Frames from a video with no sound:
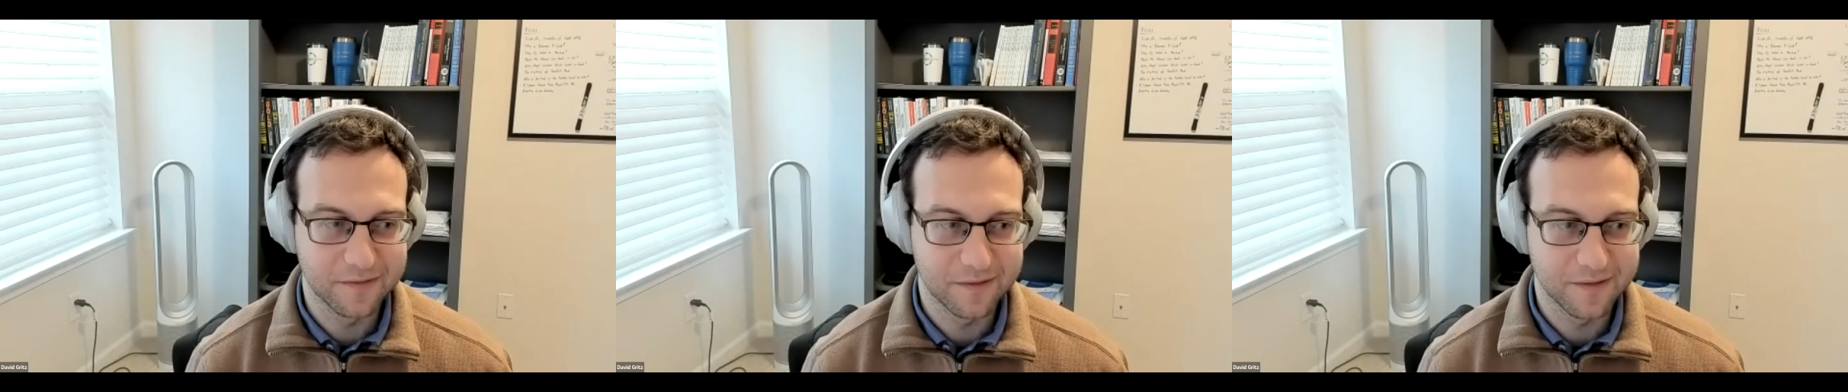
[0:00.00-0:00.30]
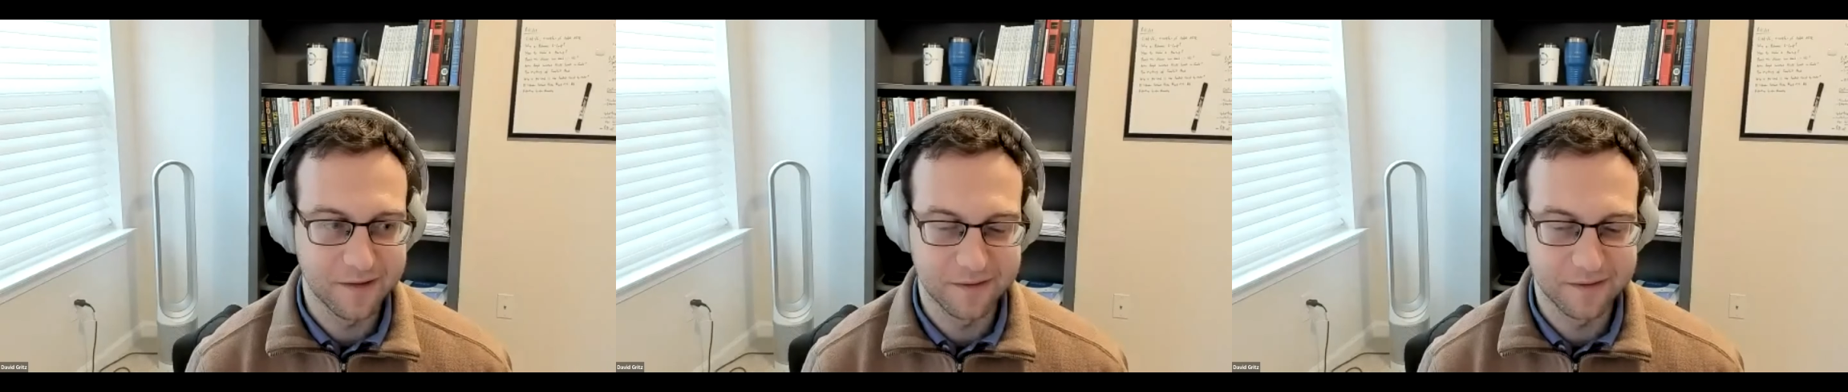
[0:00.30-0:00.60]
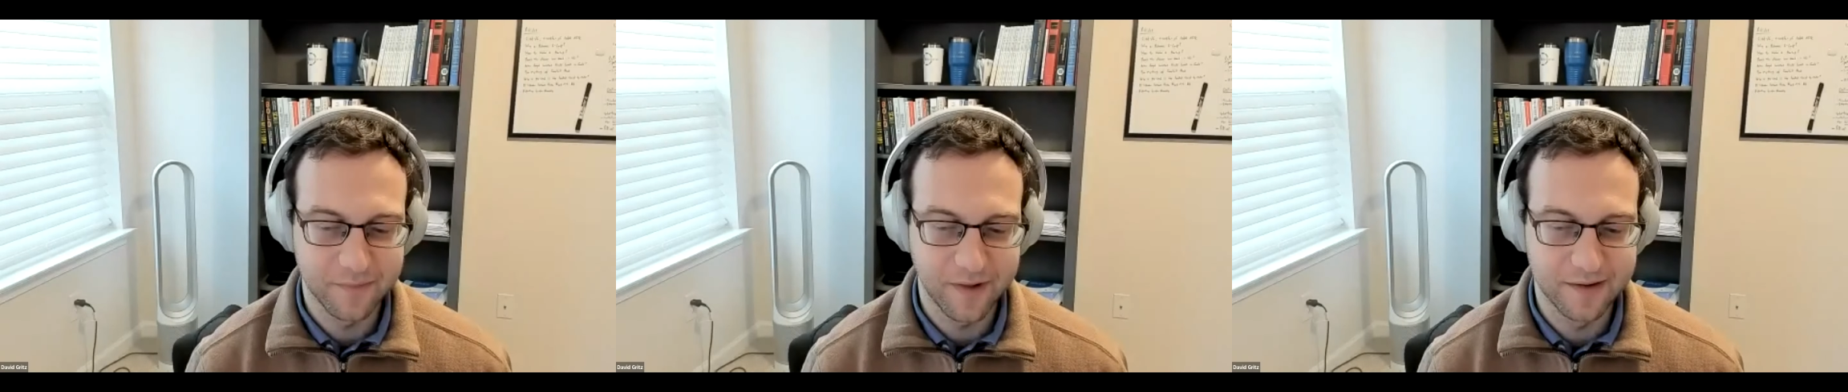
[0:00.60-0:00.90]
sure that our
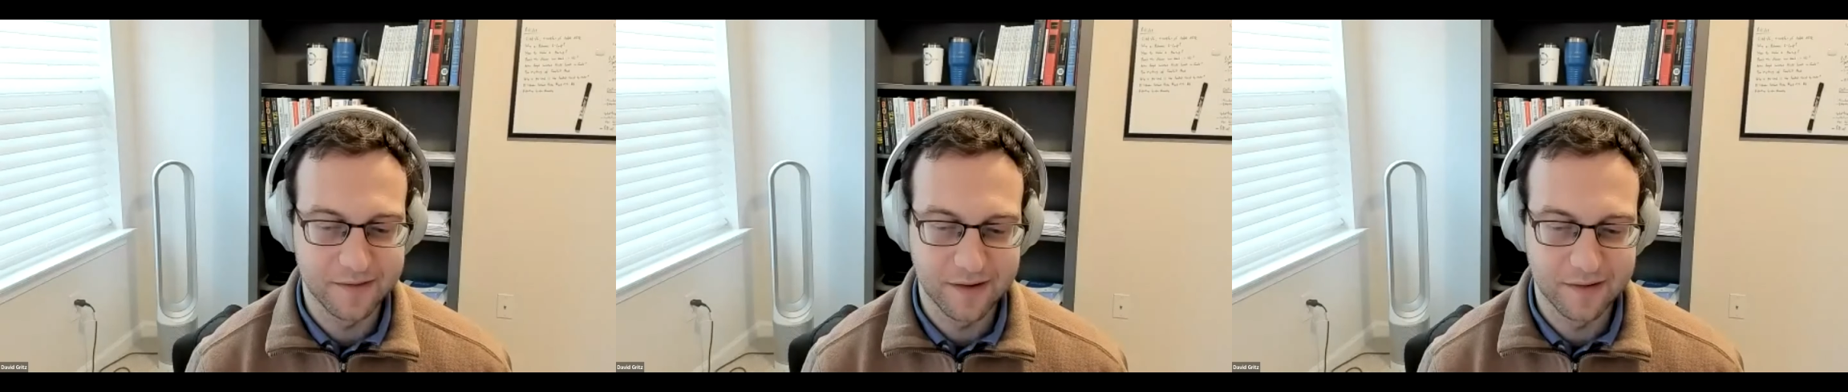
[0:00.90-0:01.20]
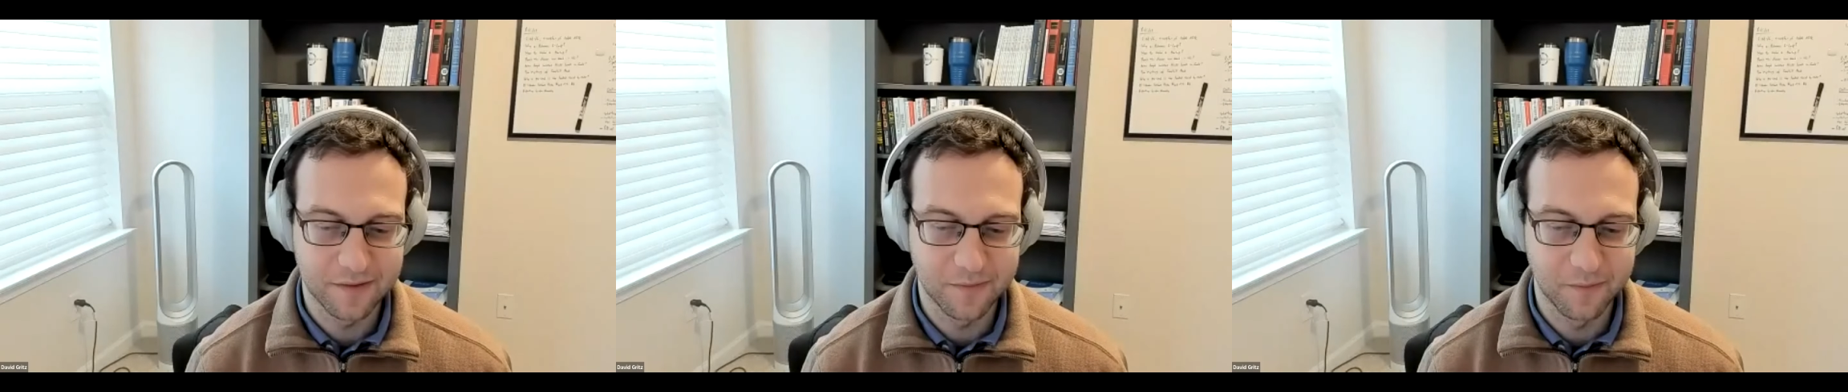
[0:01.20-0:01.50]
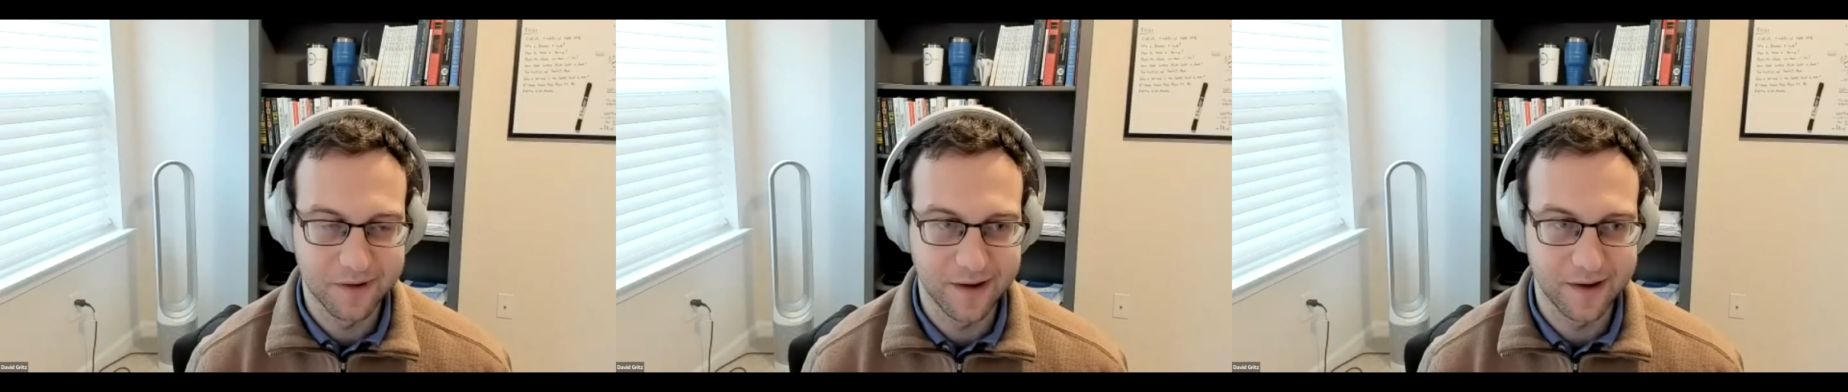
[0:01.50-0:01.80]
supply chains are
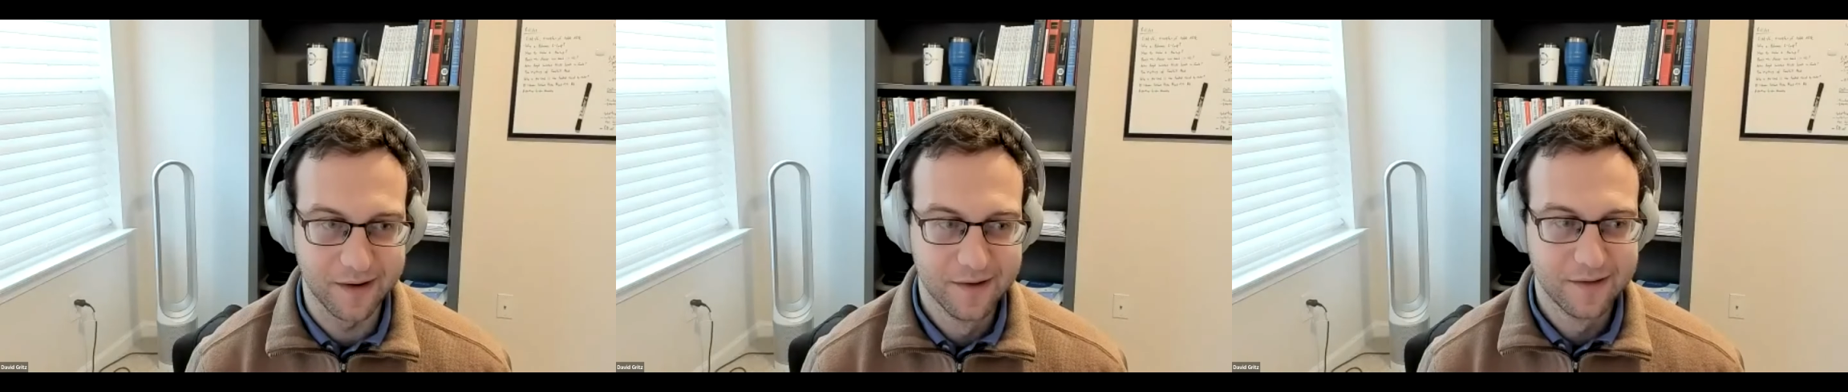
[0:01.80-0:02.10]
working.